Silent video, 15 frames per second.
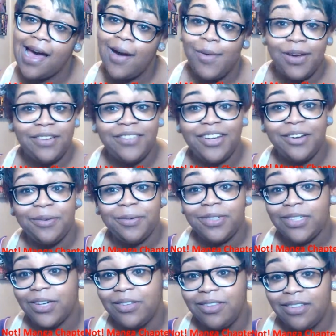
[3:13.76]
I would love to hear
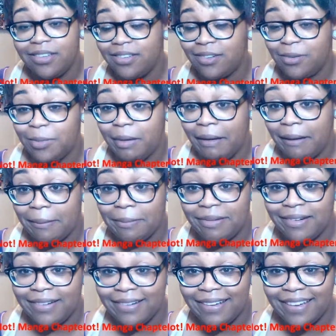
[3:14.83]
what y'all think is going to be
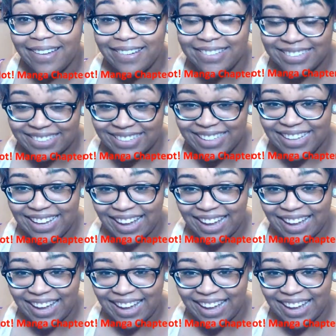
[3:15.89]
happening next.